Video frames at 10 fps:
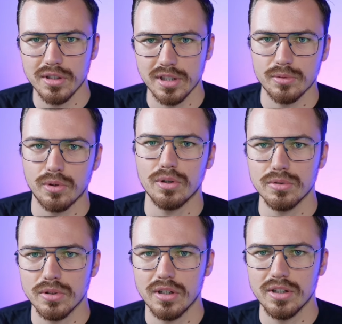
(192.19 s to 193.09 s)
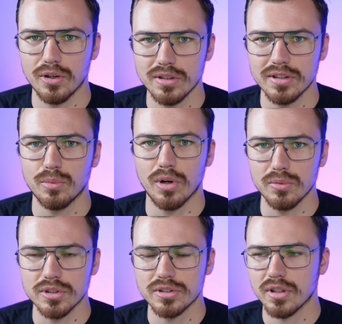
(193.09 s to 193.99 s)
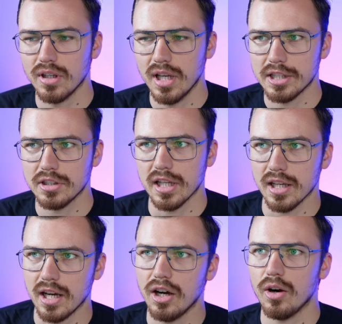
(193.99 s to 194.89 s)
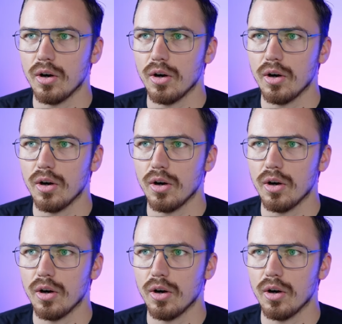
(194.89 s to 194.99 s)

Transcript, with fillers: Like the one, the, one, the one was actually like, oh, I